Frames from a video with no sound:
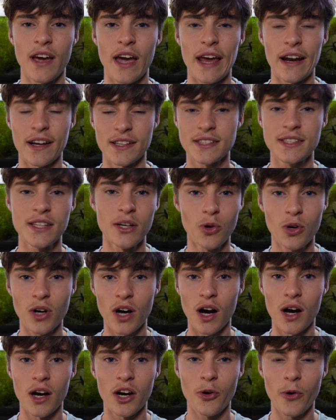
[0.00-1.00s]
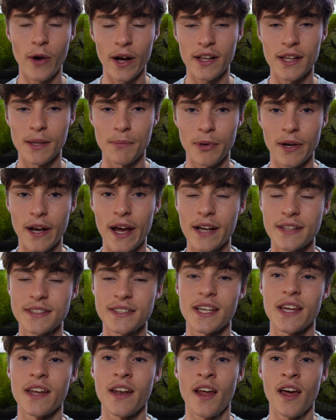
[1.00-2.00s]
and I still can't correctly
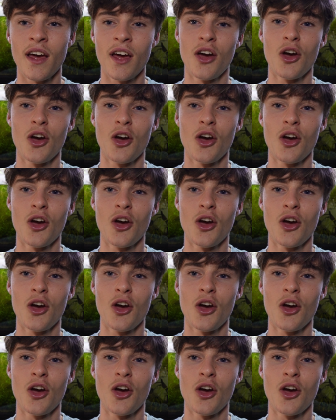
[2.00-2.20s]
pronounce it,